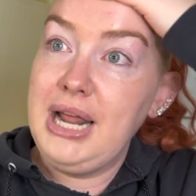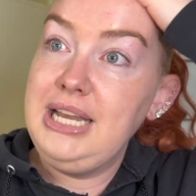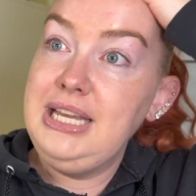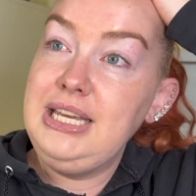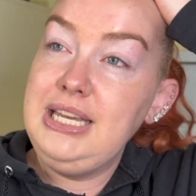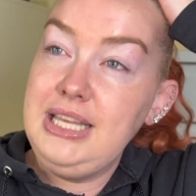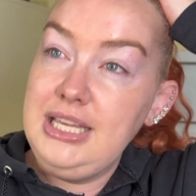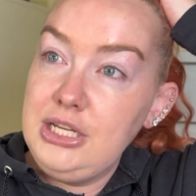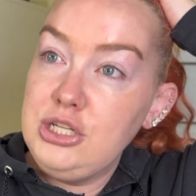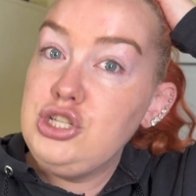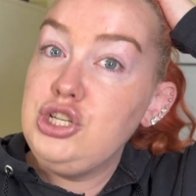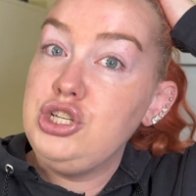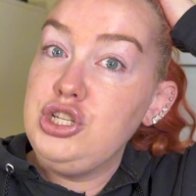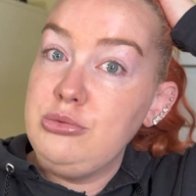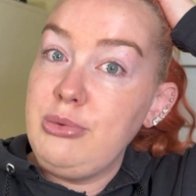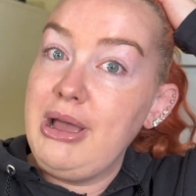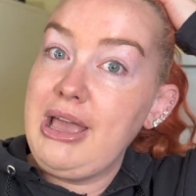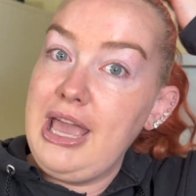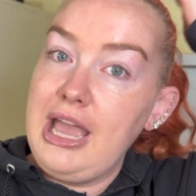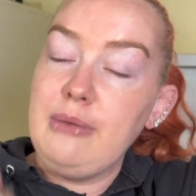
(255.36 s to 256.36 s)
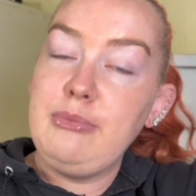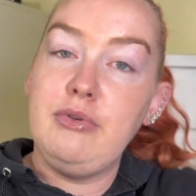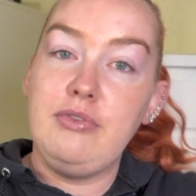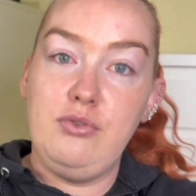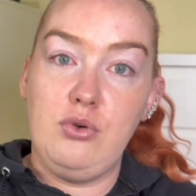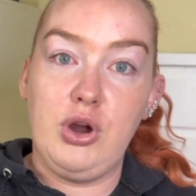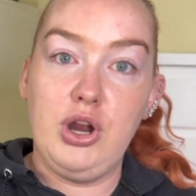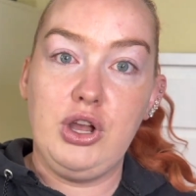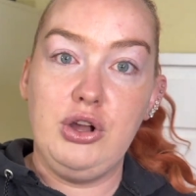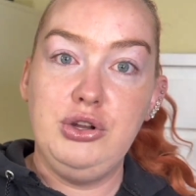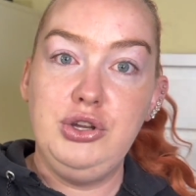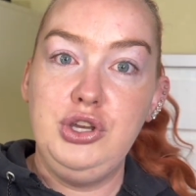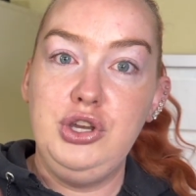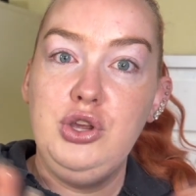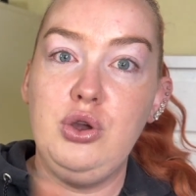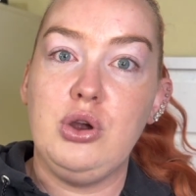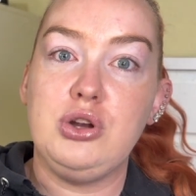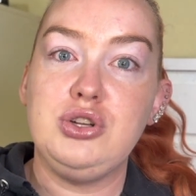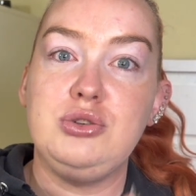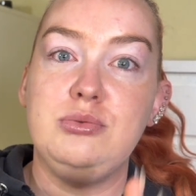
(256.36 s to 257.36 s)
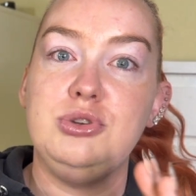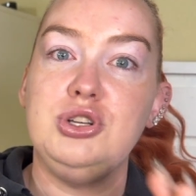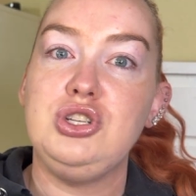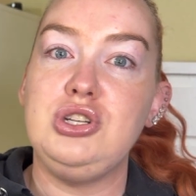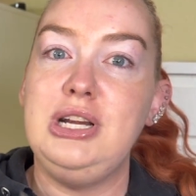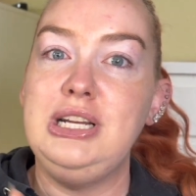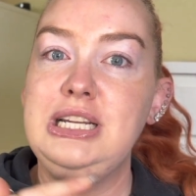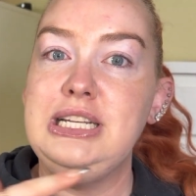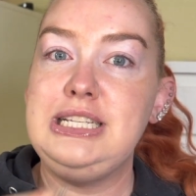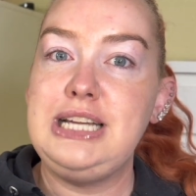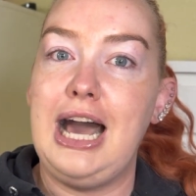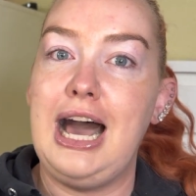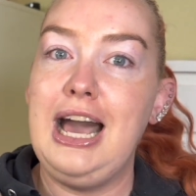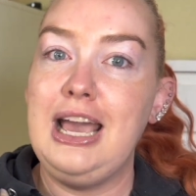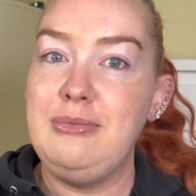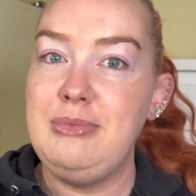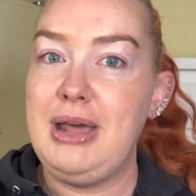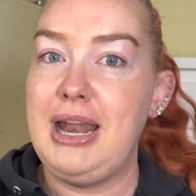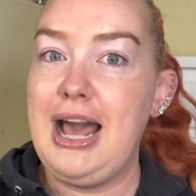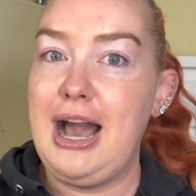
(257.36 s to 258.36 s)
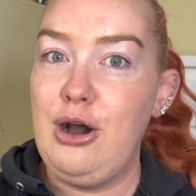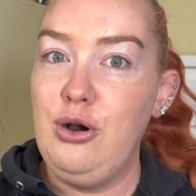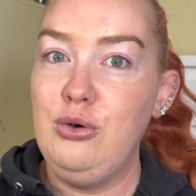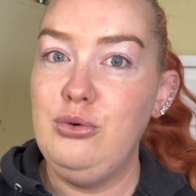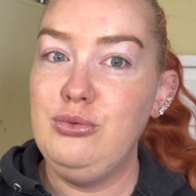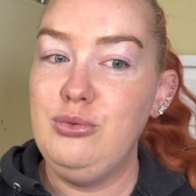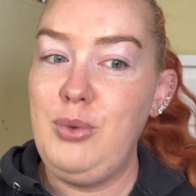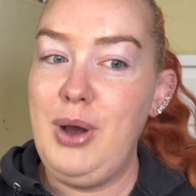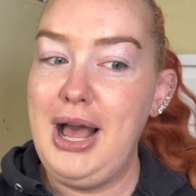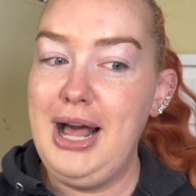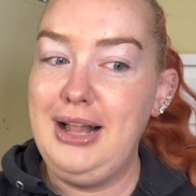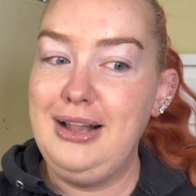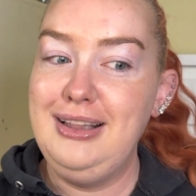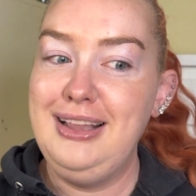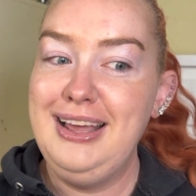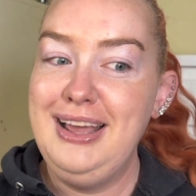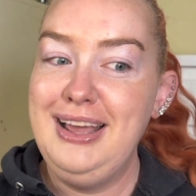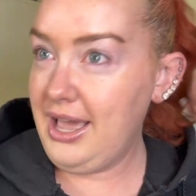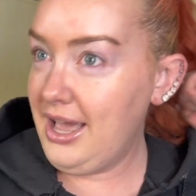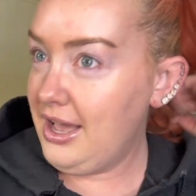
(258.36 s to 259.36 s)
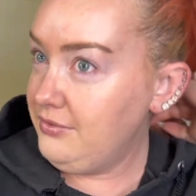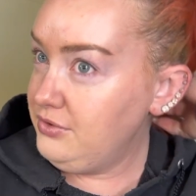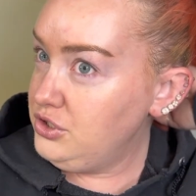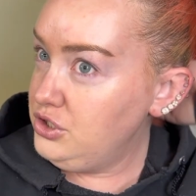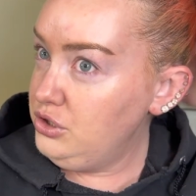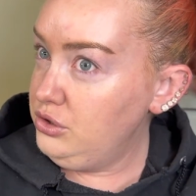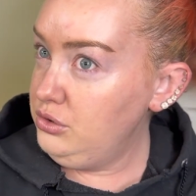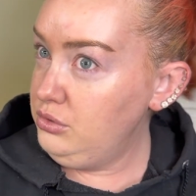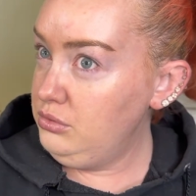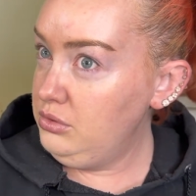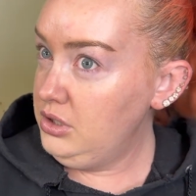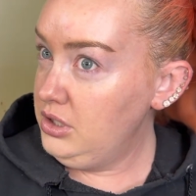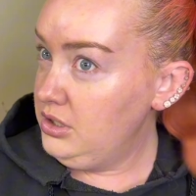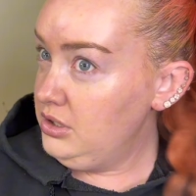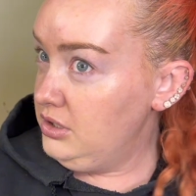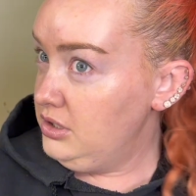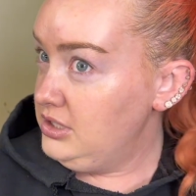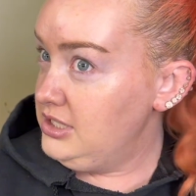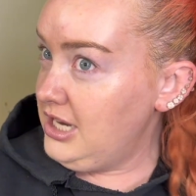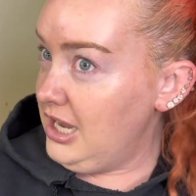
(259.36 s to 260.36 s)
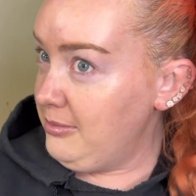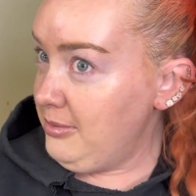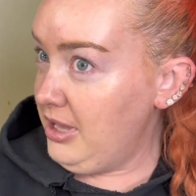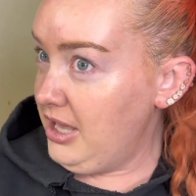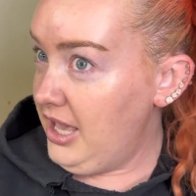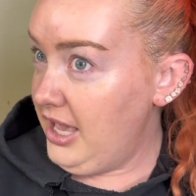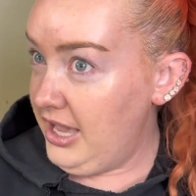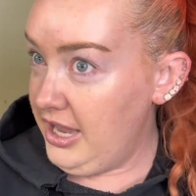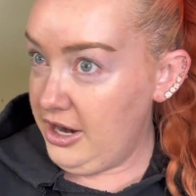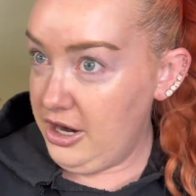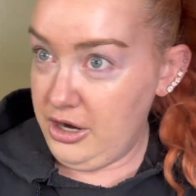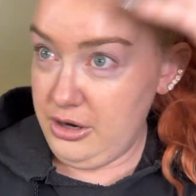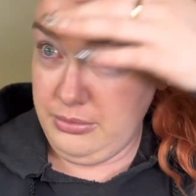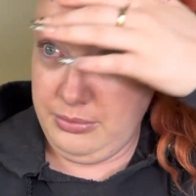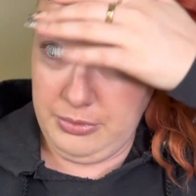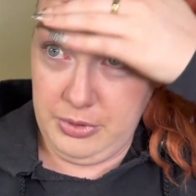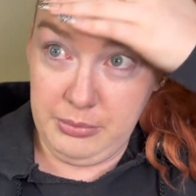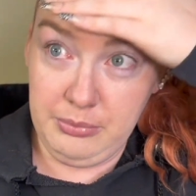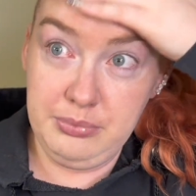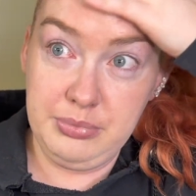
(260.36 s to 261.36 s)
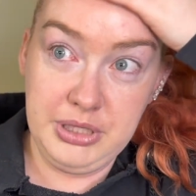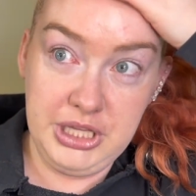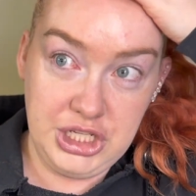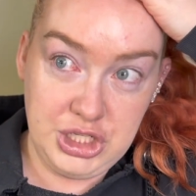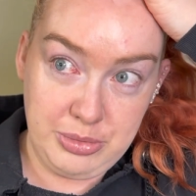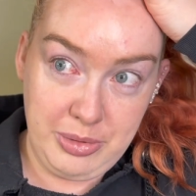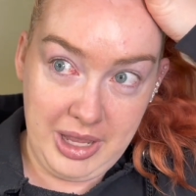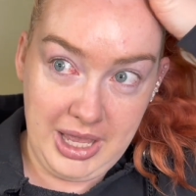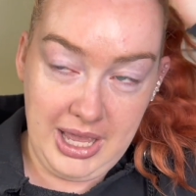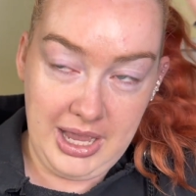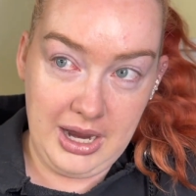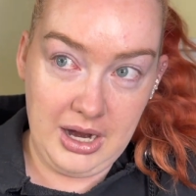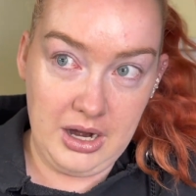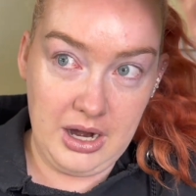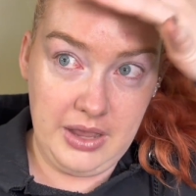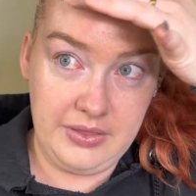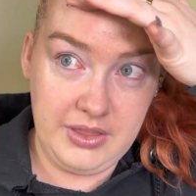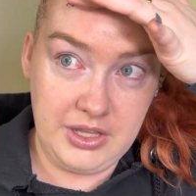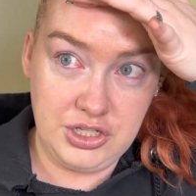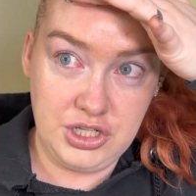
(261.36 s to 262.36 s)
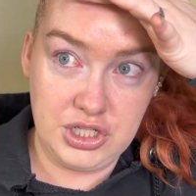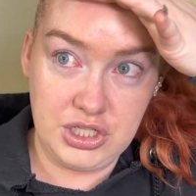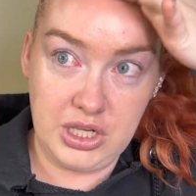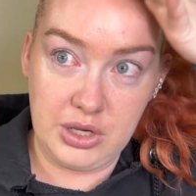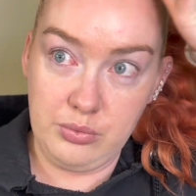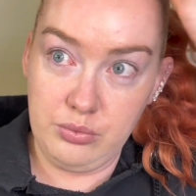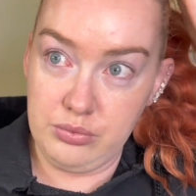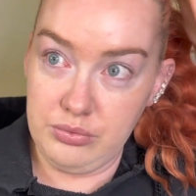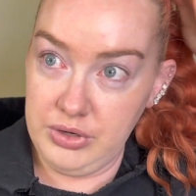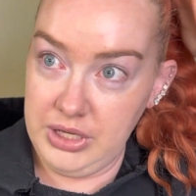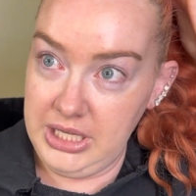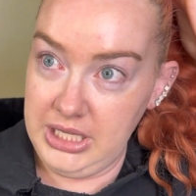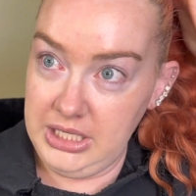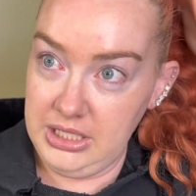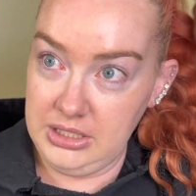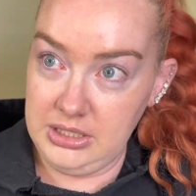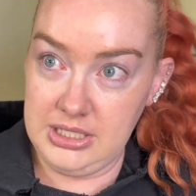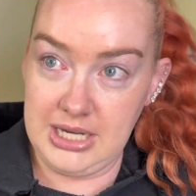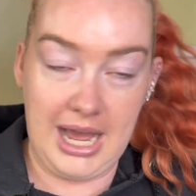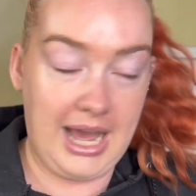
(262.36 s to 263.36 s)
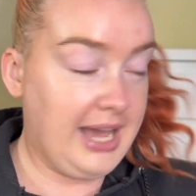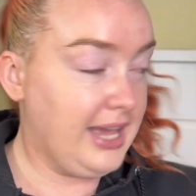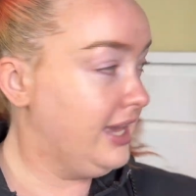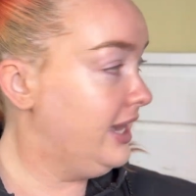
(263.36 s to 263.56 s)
I need to do my hair before I go to New York. So I'm just trying to time that out well. have to dye my hair, well, bleach my hair, and then just like re-dye